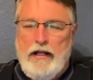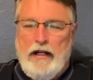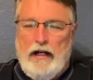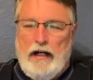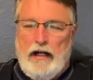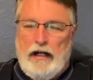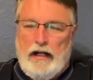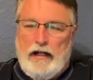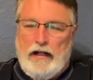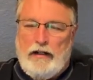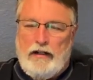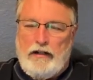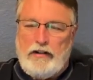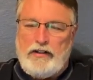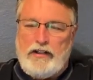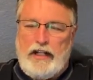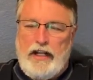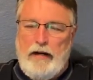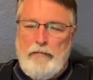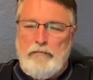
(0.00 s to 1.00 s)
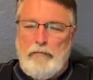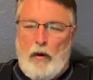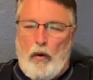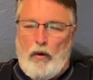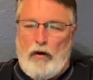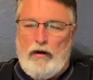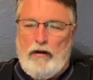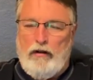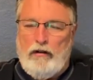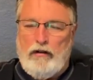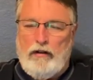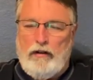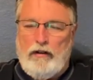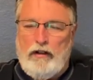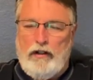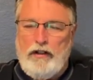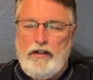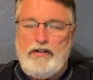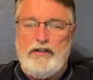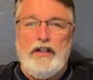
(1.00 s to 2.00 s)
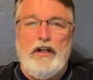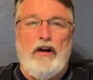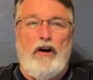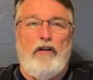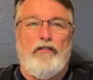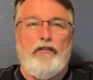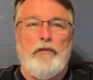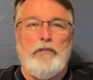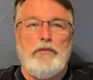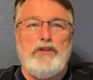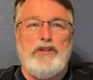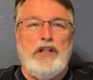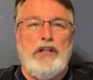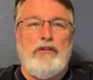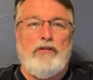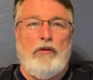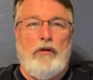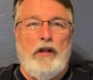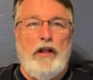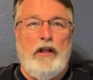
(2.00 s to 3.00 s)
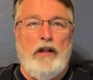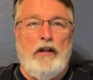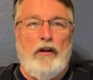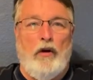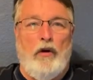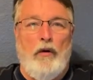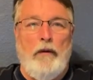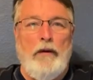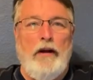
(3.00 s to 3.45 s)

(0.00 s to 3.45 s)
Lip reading: There's Kim Moore. Good to see her from Central Illinois.